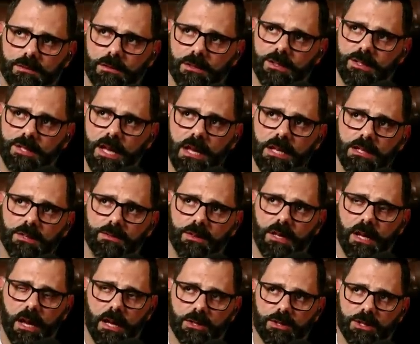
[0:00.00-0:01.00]

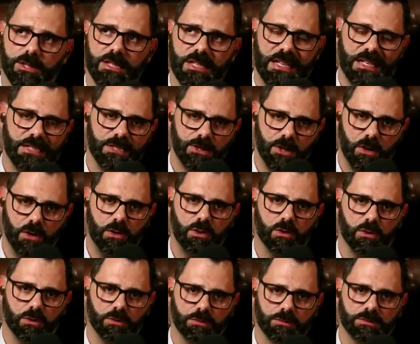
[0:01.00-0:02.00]
sanctification,
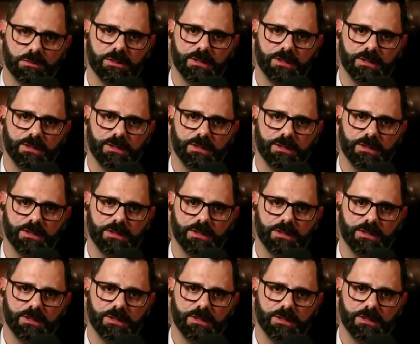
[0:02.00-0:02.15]
internal